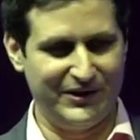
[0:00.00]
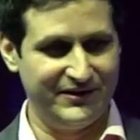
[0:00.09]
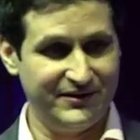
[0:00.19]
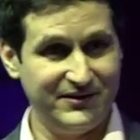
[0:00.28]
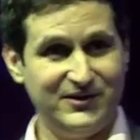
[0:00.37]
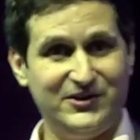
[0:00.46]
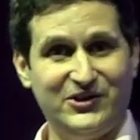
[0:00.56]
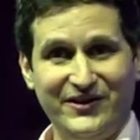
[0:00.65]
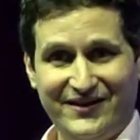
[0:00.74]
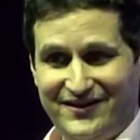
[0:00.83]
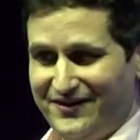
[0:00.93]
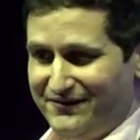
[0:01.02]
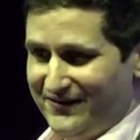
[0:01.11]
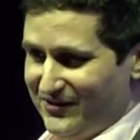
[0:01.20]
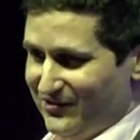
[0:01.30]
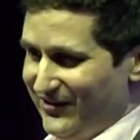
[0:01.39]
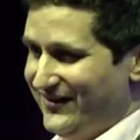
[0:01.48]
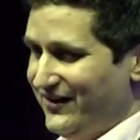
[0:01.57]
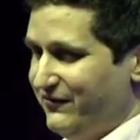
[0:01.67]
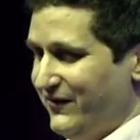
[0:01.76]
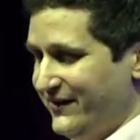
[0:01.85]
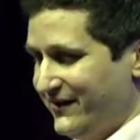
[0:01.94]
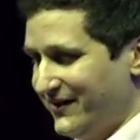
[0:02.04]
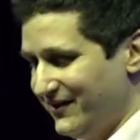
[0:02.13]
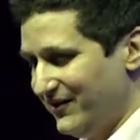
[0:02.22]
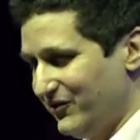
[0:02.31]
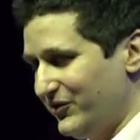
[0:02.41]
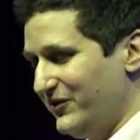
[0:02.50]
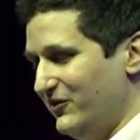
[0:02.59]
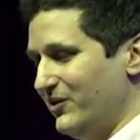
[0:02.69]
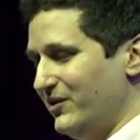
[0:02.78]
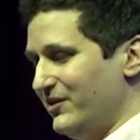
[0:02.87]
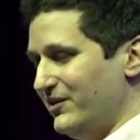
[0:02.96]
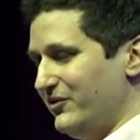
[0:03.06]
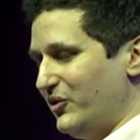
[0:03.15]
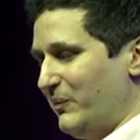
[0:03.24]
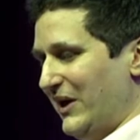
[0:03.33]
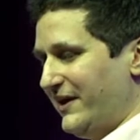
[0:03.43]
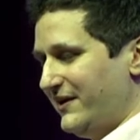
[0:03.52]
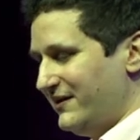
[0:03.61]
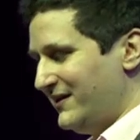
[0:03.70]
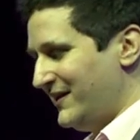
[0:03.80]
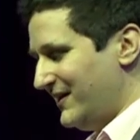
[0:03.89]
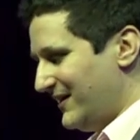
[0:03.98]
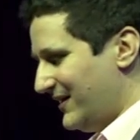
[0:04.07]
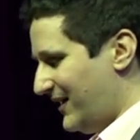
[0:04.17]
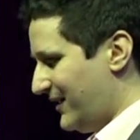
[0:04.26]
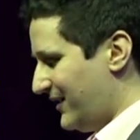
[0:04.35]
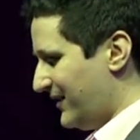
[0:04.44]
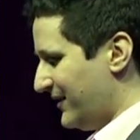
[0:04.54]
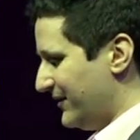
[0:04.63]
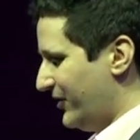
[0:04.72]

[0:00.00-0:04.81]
one, connected, connected fleet. The, the, the plane are